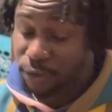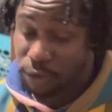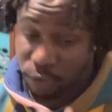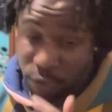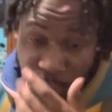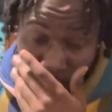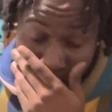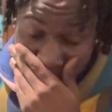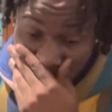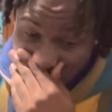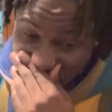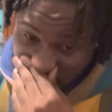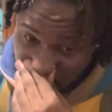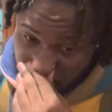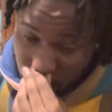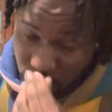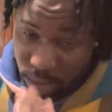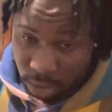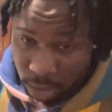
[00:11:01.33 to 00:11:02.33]
real because
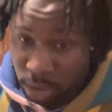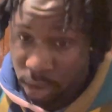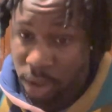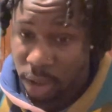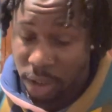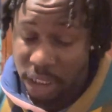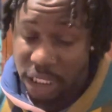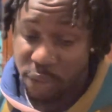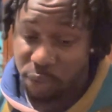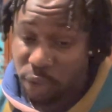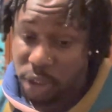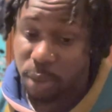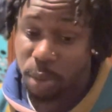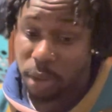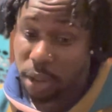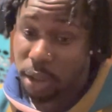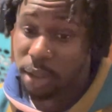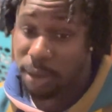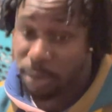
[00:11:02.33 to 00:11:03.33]
they really
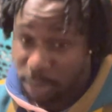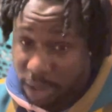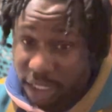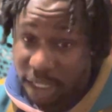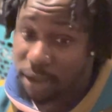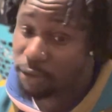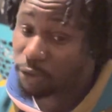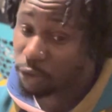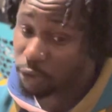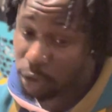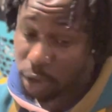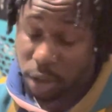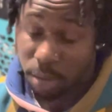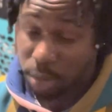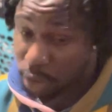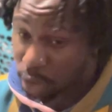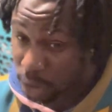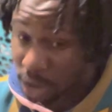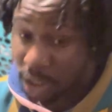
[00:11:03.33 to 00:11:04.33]
putting in pain for real,
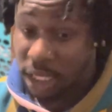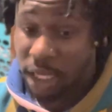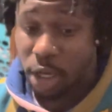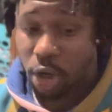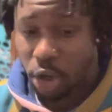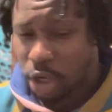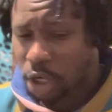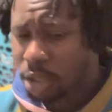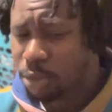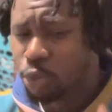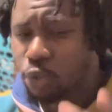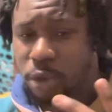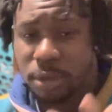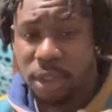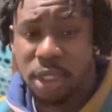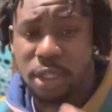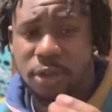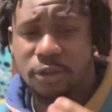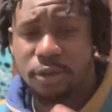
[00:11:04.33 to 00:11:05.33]
bro. All the
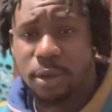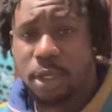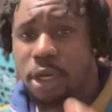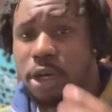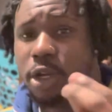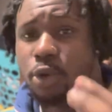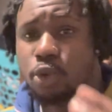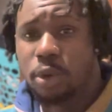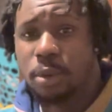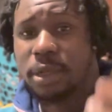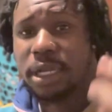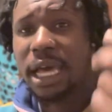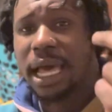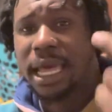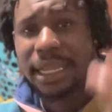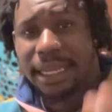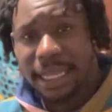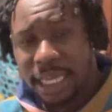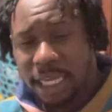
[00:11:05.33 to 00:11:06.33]
women, you feel me? All the women that
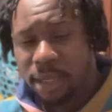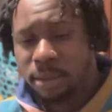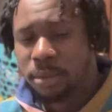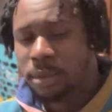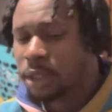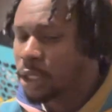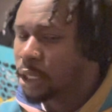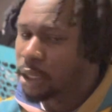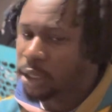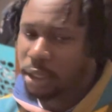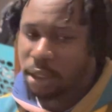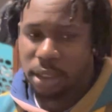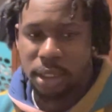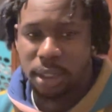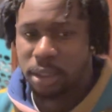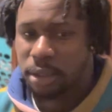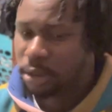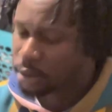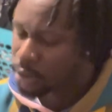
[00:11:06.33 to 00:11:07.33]
I named,
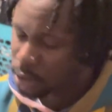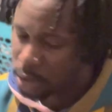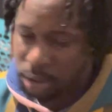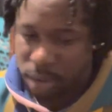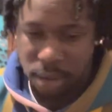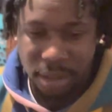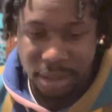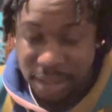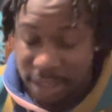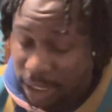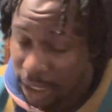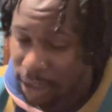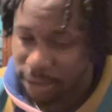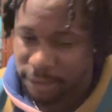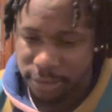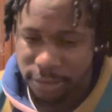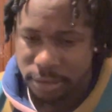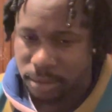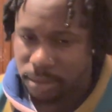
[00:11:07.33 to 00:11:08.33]

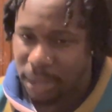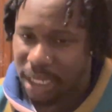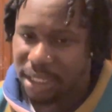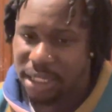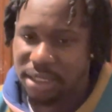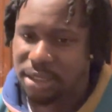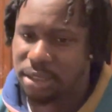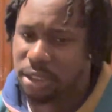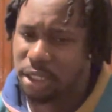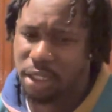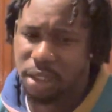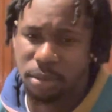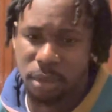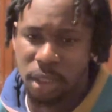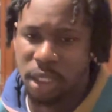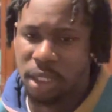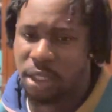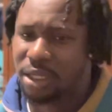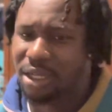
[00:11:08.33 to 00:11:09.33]
tough. I listen to them.
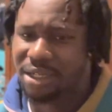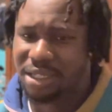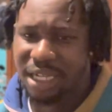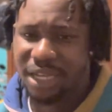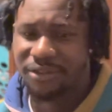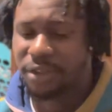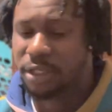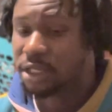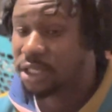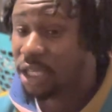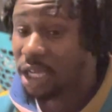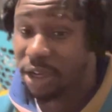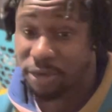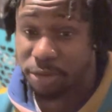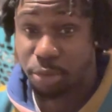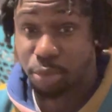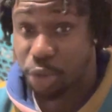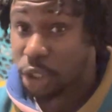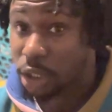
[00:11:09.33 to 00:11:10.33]
Young Devin, tough.
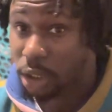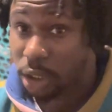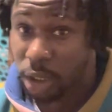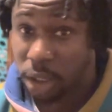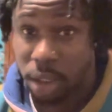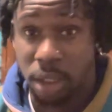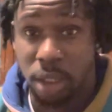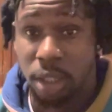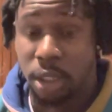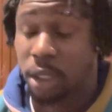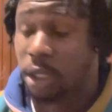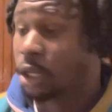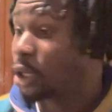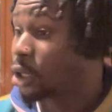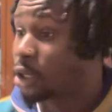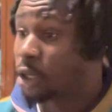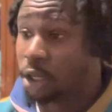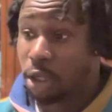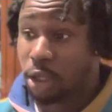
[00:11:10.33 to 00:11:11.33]
Brooklyn.
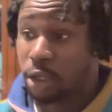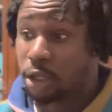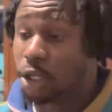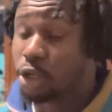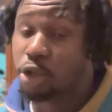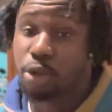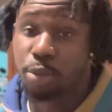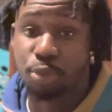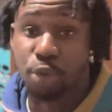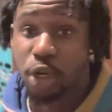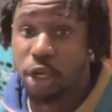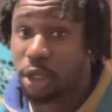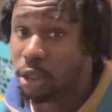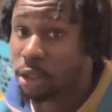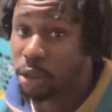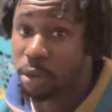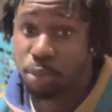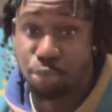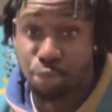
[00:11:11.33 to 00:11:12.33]
Lola Brooke,
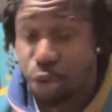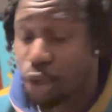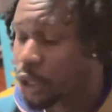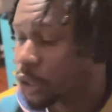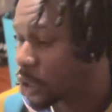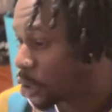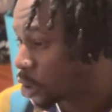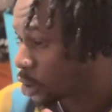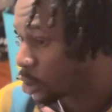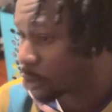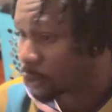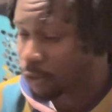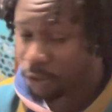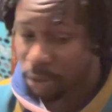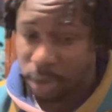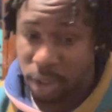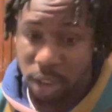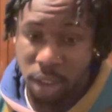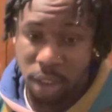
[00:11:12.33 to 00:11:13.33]
Brooklyn. You feel
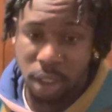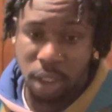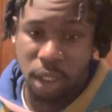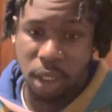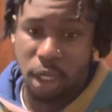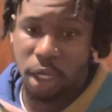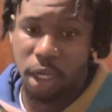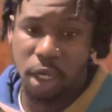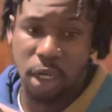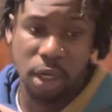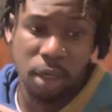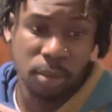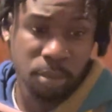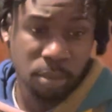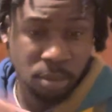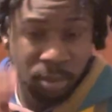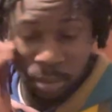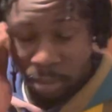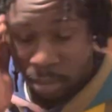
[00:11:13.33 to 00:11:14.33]
me?
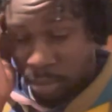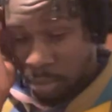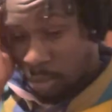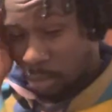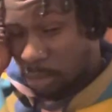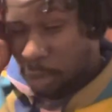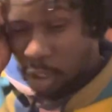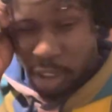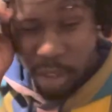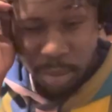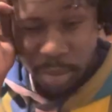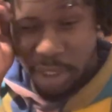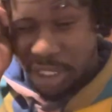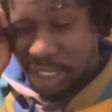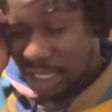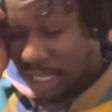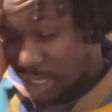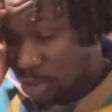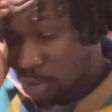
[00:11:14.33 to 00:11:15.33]
Murder B,
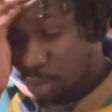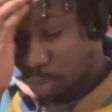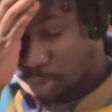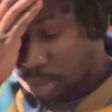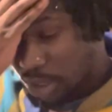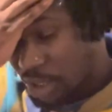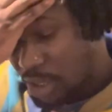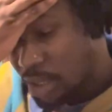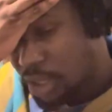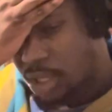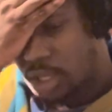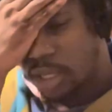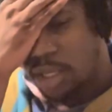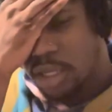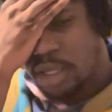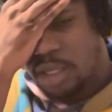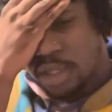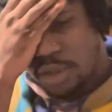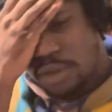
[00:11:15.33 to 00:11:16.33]
Kenzel B.
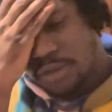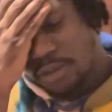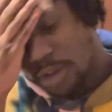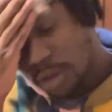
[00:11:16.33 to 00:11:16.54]
You feel